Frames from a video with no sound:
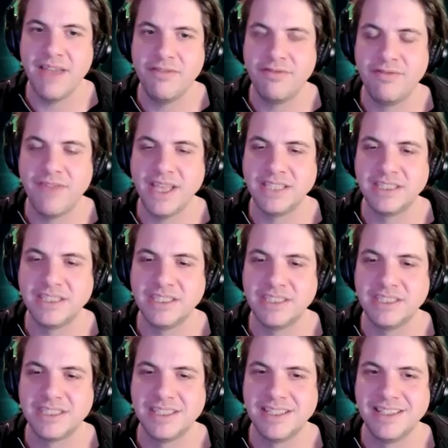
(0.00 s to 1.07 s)

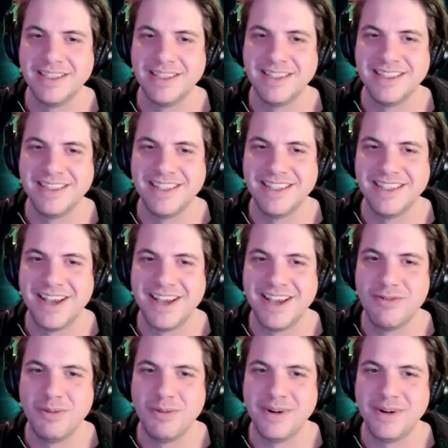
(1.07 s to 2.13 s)
phases of
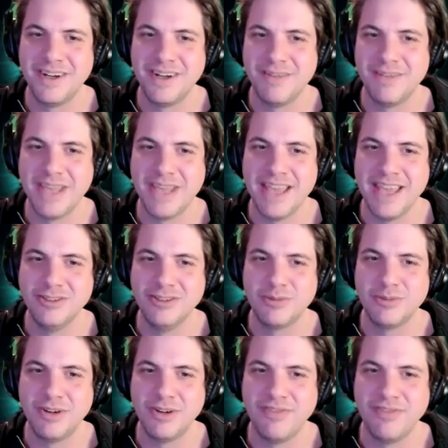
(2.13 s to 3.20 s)
Wilber, and we can't use the
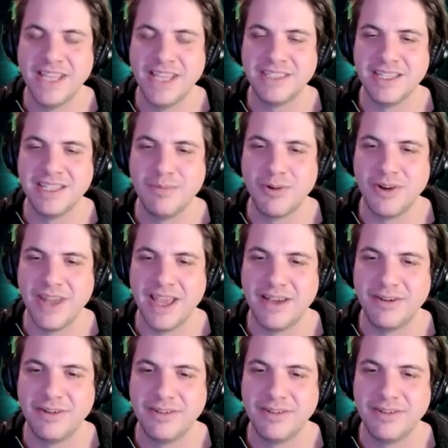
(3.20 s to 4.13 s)
word phase anymore now.